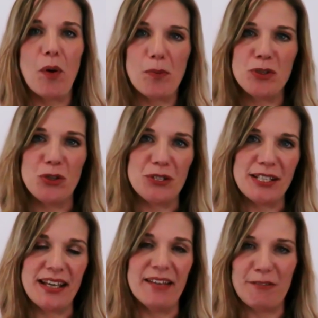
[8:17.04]

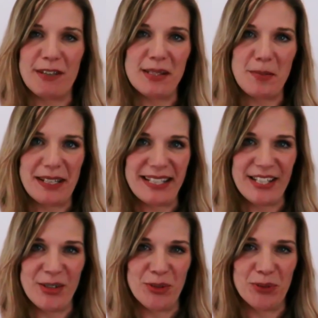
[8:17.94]
Opportunity Feasibility
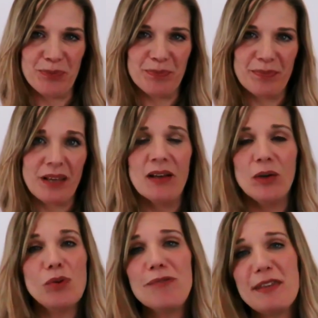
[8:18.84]
tool. All
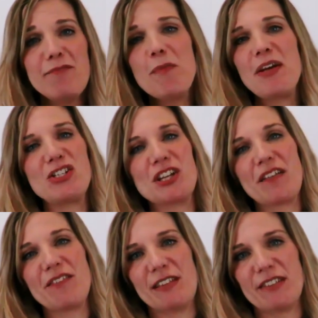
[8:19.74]
of the information I've
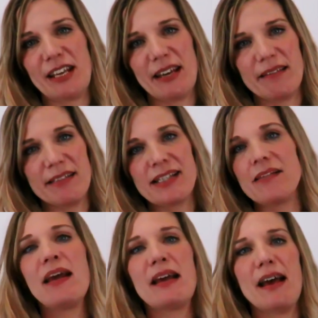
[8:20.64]
given here is
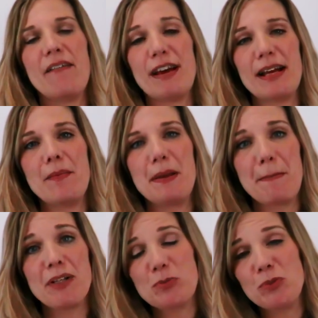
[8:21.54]
available in
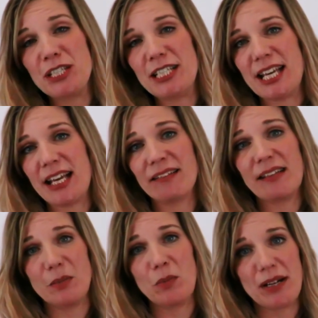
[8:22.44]
much more detail in the
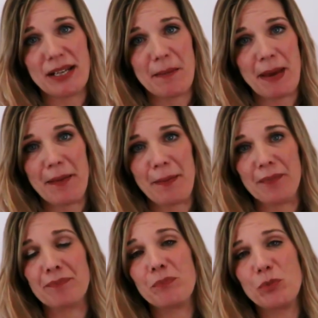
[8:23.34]
working paper,
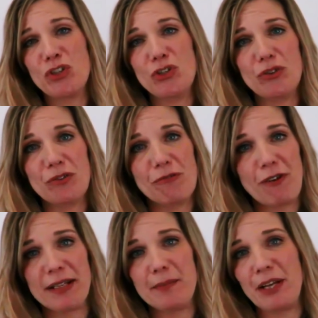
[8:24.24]
which you can
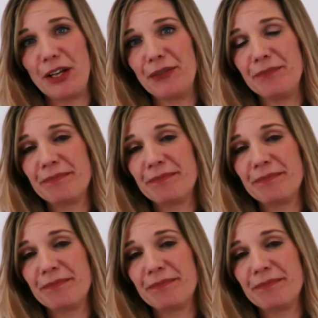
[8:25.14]
find below.